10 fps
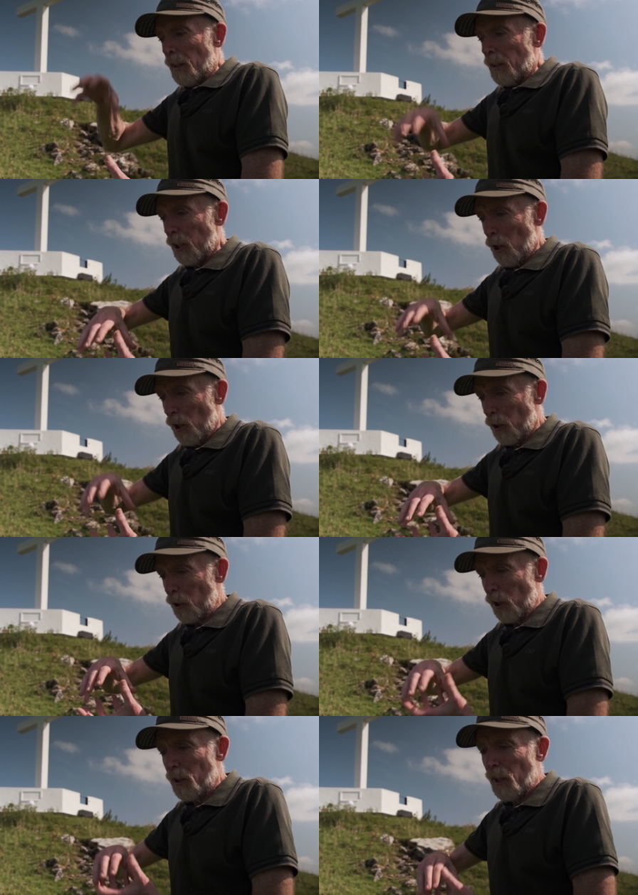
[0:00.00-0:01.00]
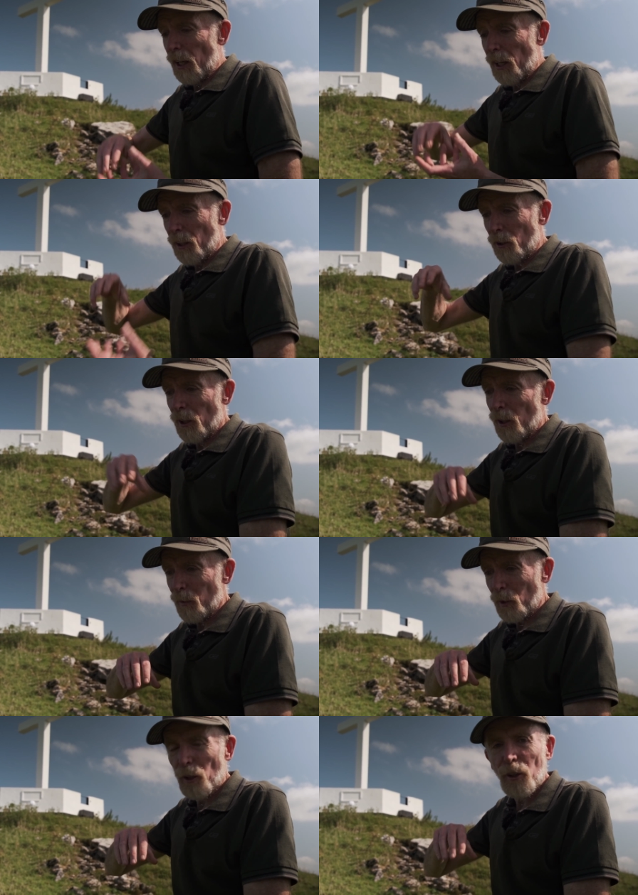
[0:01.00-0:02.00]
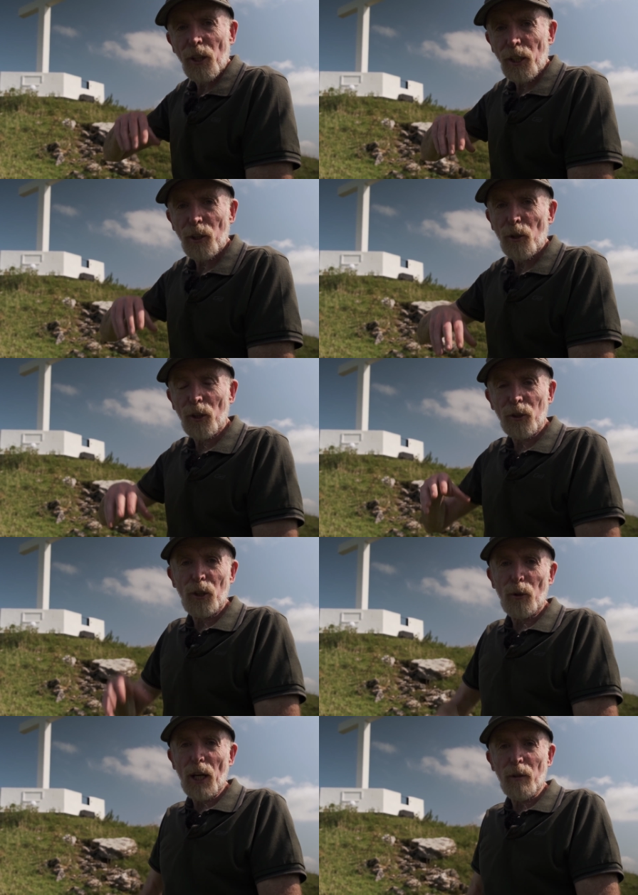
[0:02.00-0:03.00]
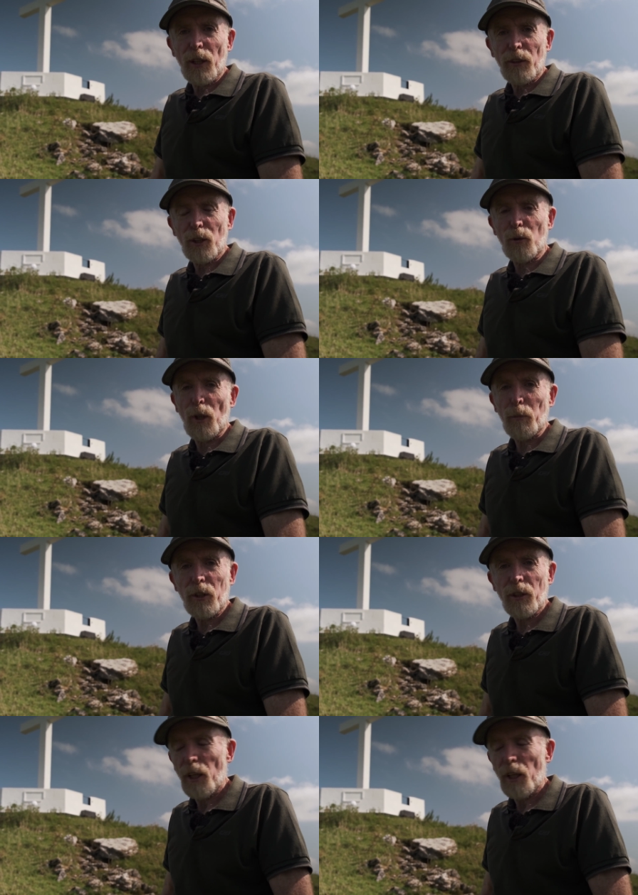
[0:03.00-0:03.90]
the altar, and then often underneath the altar you have the crypt